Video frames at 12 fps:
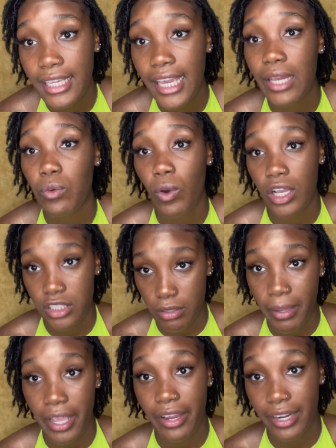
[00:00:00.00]
and washed
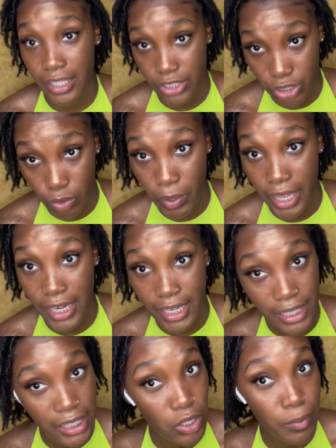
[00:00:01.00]
my hair, and I should have waited
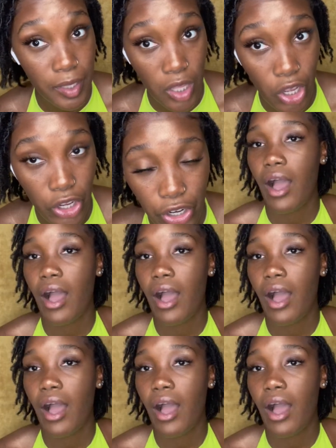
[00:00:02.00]
a little bit longer.